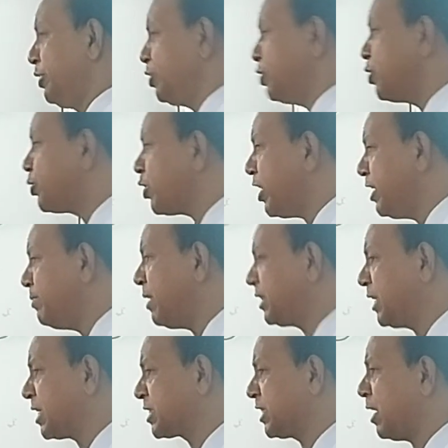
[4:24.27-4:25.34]
due to anemia
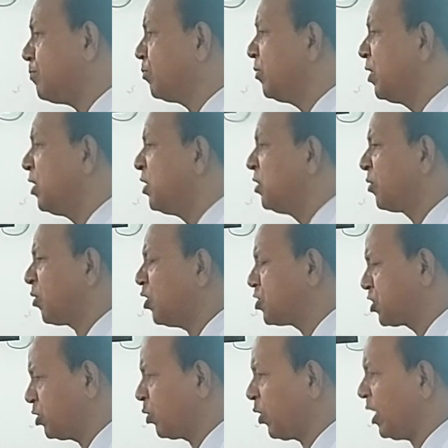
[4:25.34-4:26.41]
there are some
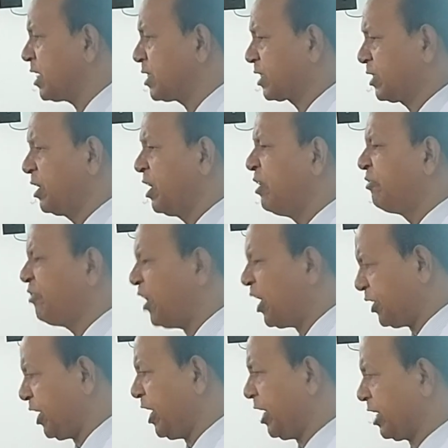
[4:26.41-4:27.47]
consequence:
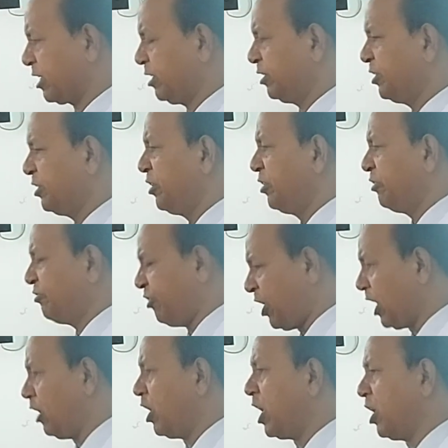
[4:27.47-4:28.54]
fatigue,
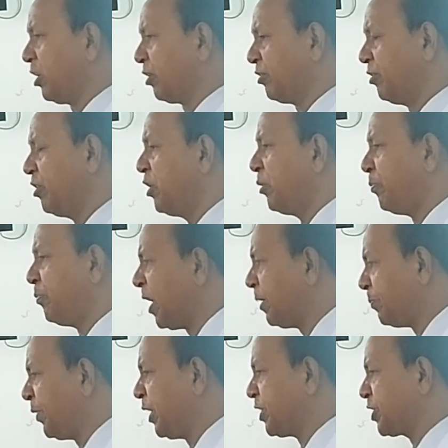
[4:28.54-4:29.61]
failure,
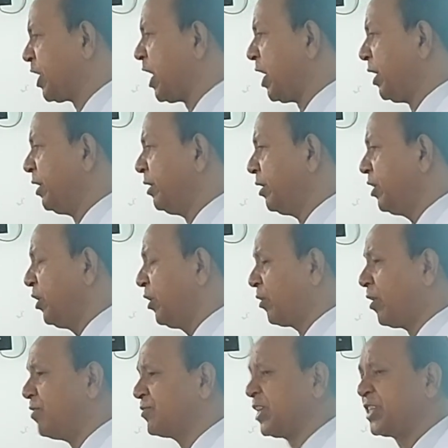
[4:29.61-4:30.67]
palpitation,
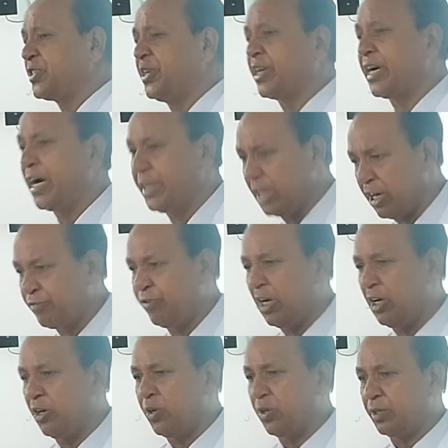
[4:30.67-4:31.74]
congestive cardiac
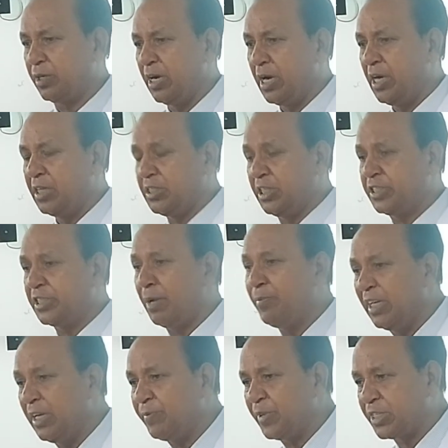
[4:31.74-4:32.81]
failure. This is the
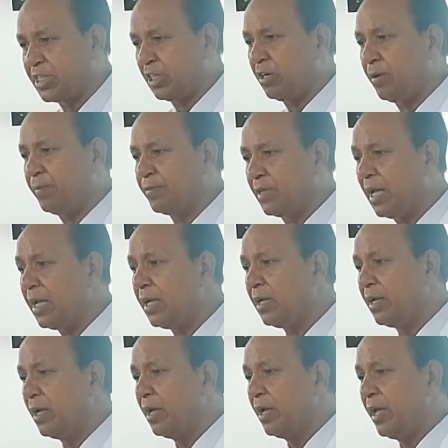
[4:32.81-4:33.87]
manifestation of
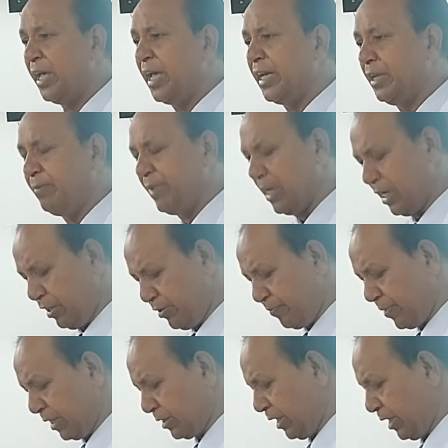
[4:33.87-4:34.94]
the anemia.
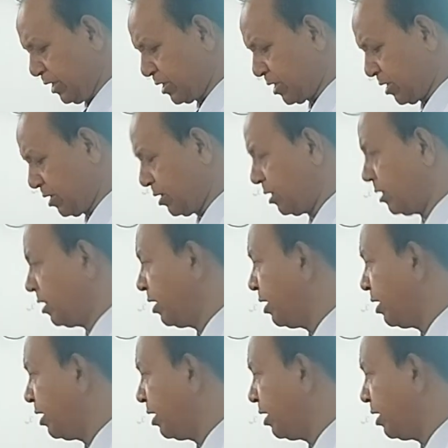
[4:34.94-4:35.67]
Remember this.